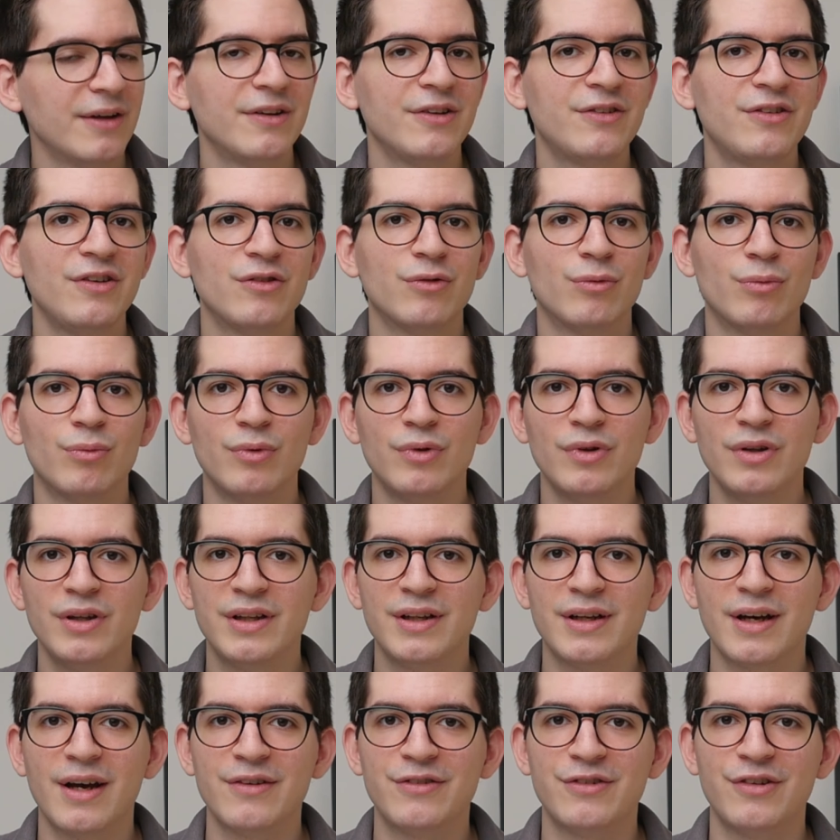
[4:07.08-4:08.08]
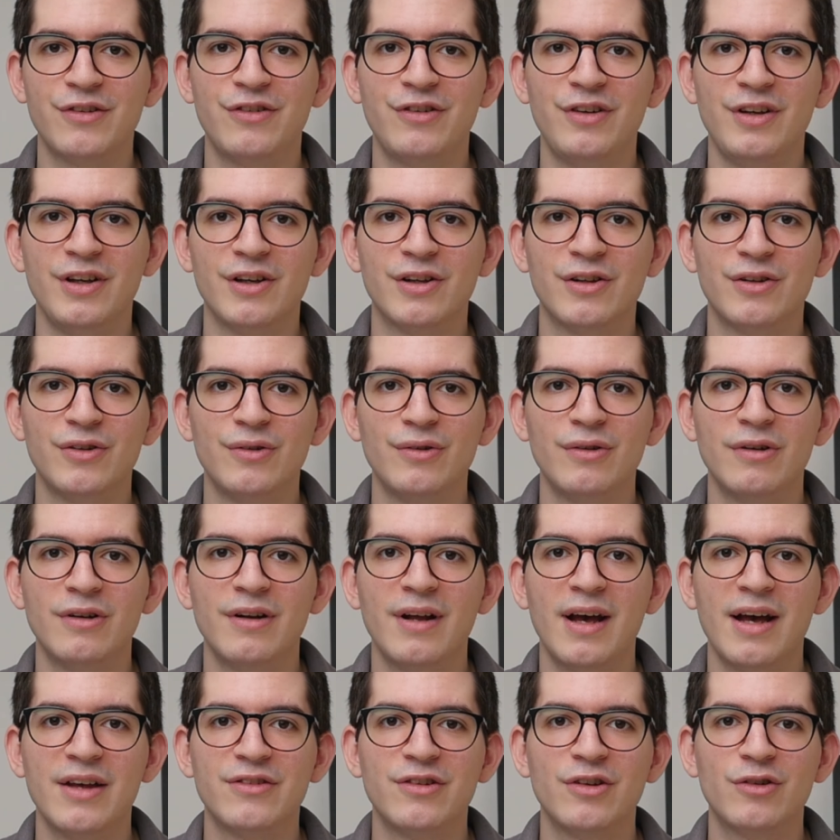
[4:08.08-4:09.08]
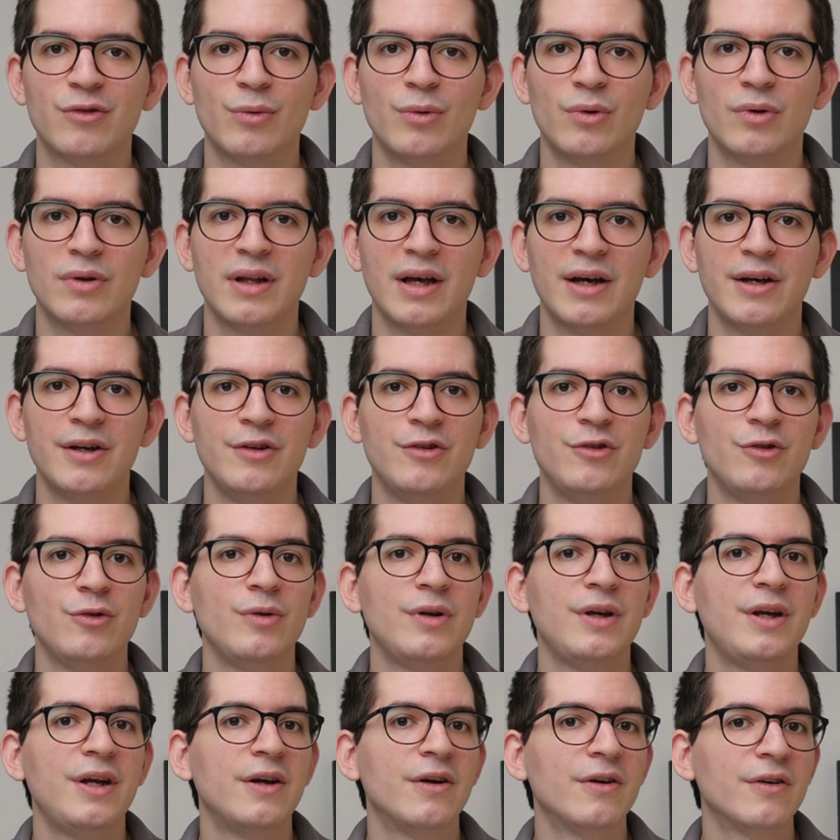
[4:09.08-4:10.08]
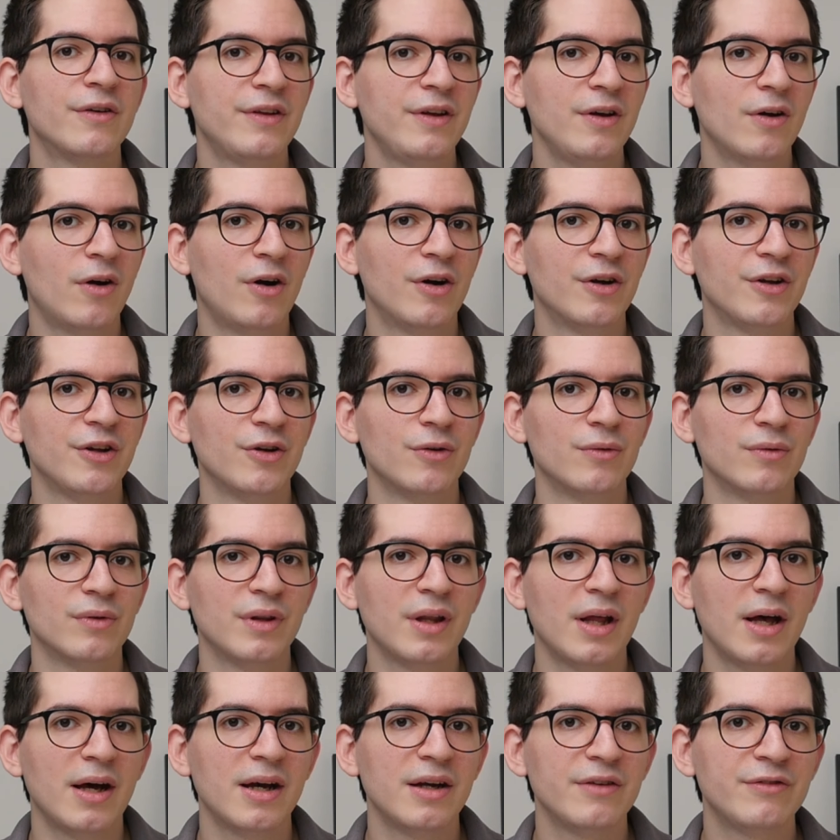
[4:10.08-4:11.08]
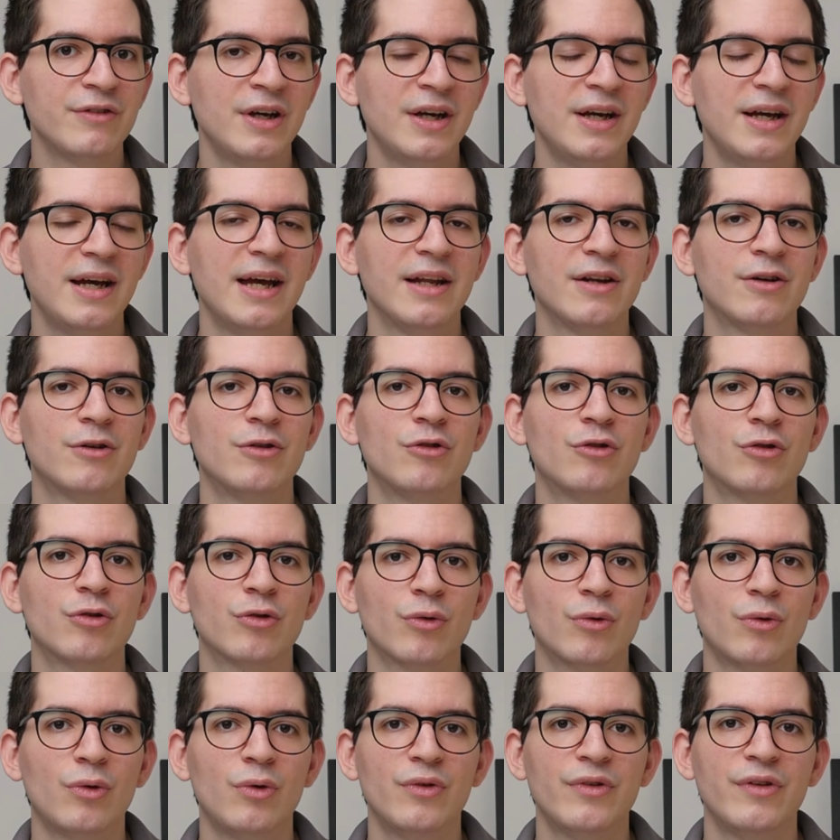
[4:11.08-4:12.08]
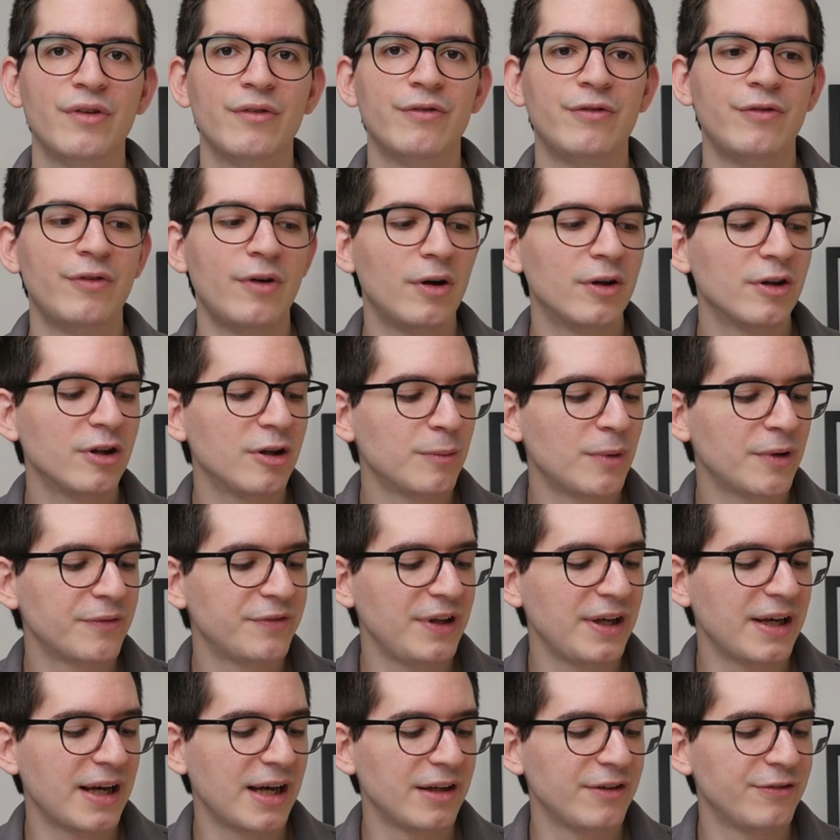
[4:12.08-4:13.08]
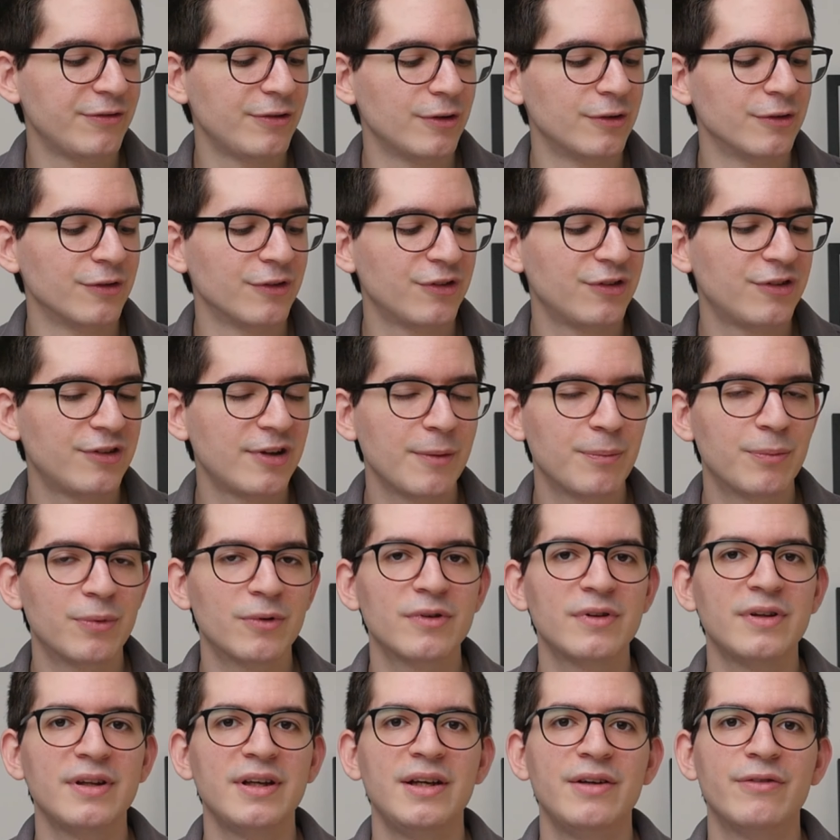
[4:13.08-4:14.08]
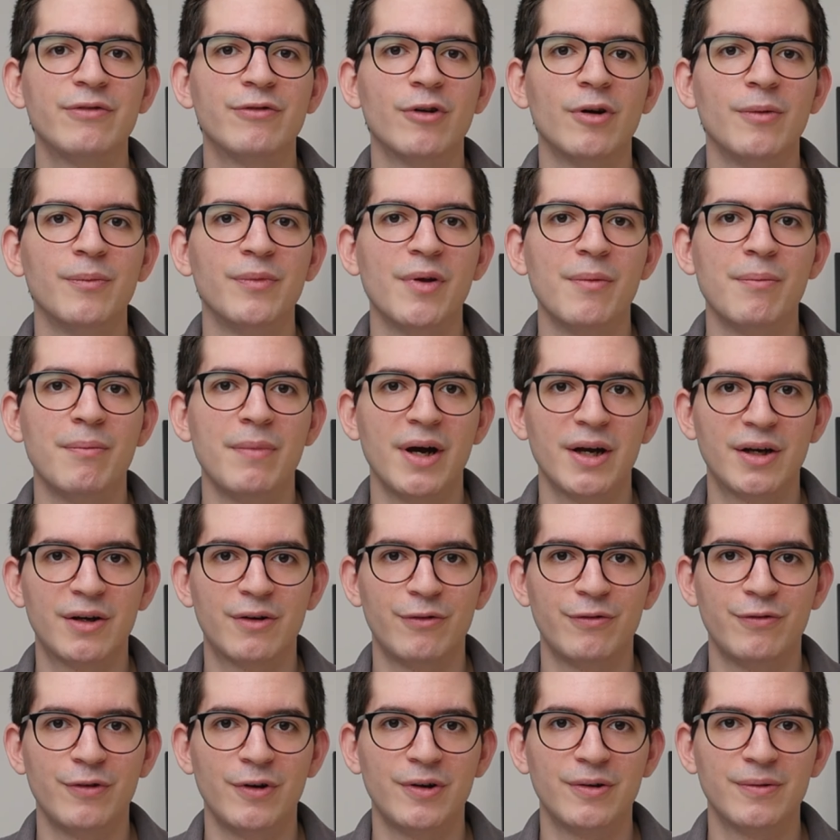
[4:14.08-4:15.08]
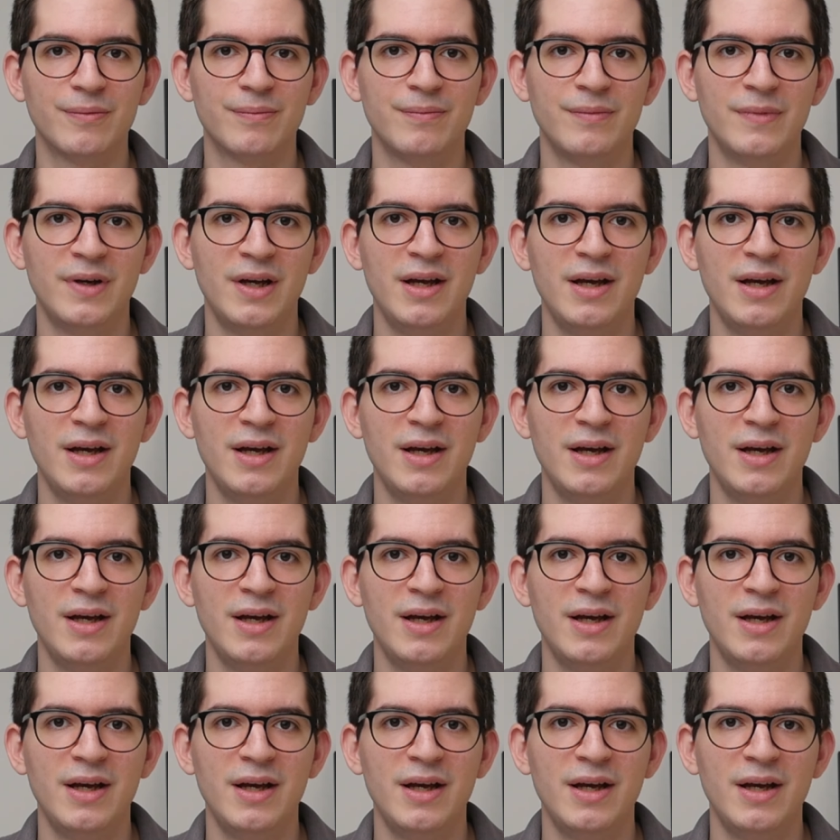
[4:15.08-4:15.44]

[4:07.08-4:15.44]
this is really nice to see included, as this will allow you to hear the audio live and control the volume of the headphones separately from the microphone.